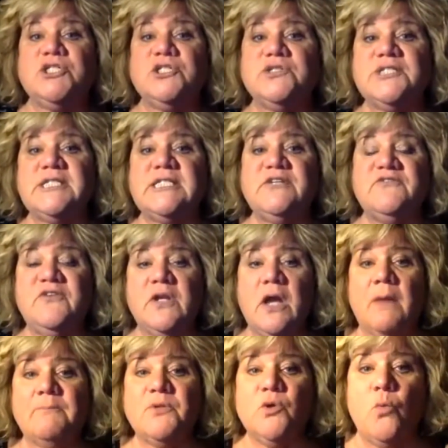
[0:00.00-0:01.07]
You'll stiffen
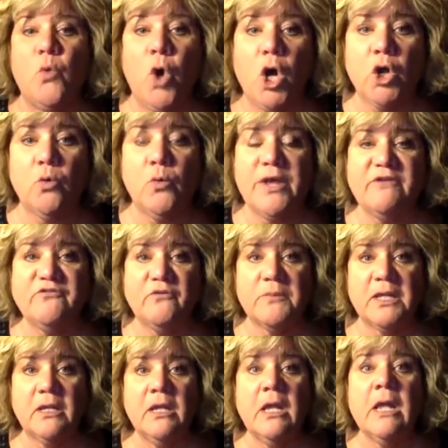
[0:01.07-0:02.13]
up, you'll walk away from
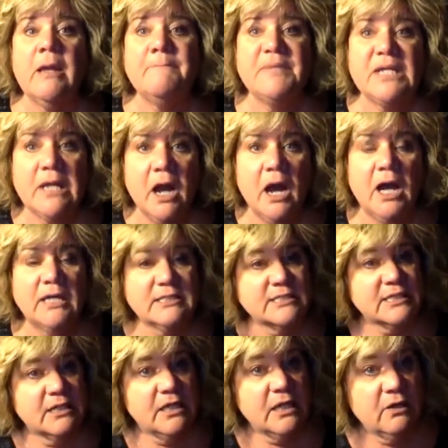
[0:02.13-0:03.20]
it,
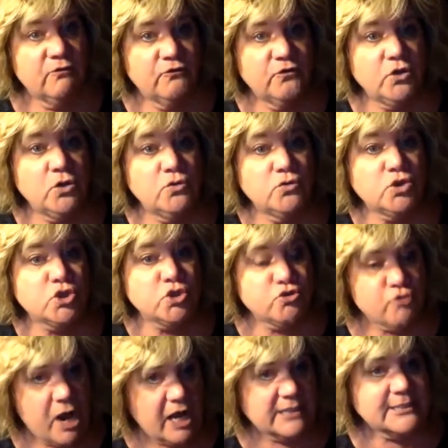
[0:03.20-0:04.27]
because if you
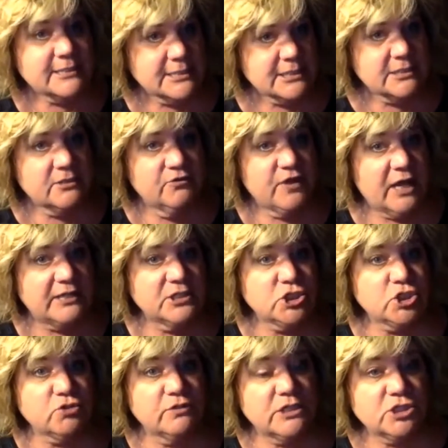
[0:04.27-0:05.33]
trust that
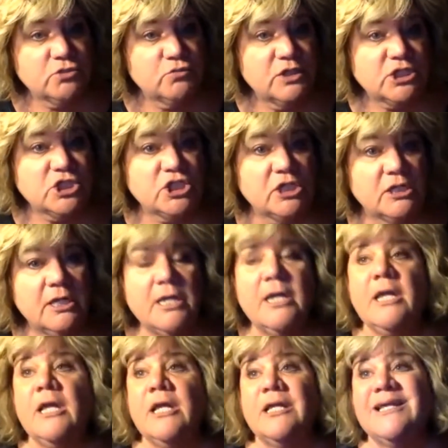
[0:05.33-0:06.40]
it's your intuition,
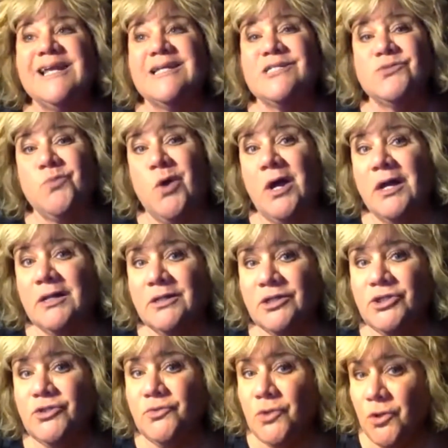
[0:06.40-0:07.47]
guess what?
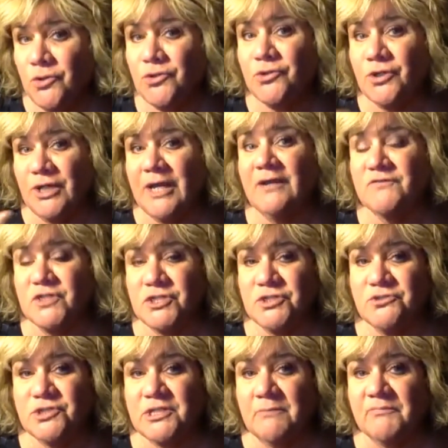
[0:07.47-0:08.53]
You know you're going to have to
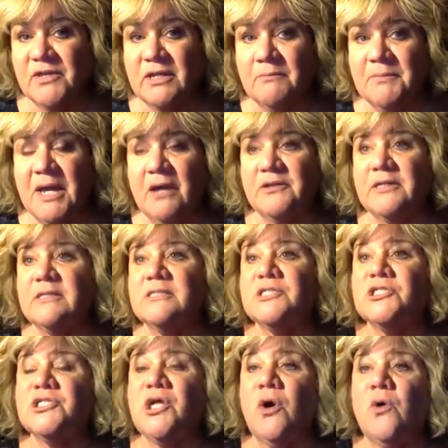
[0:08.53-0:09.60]
do something about it.
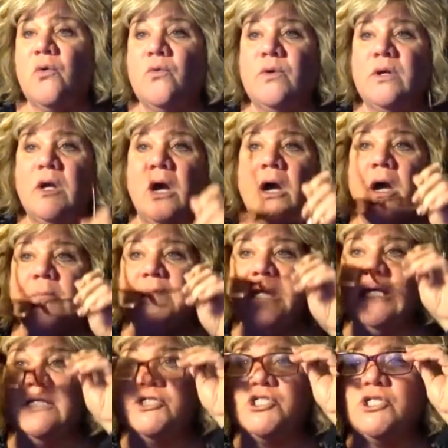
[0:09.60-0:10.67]
So,
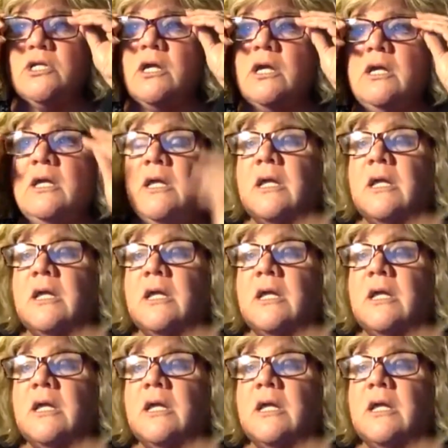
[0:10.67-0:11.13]
Angela,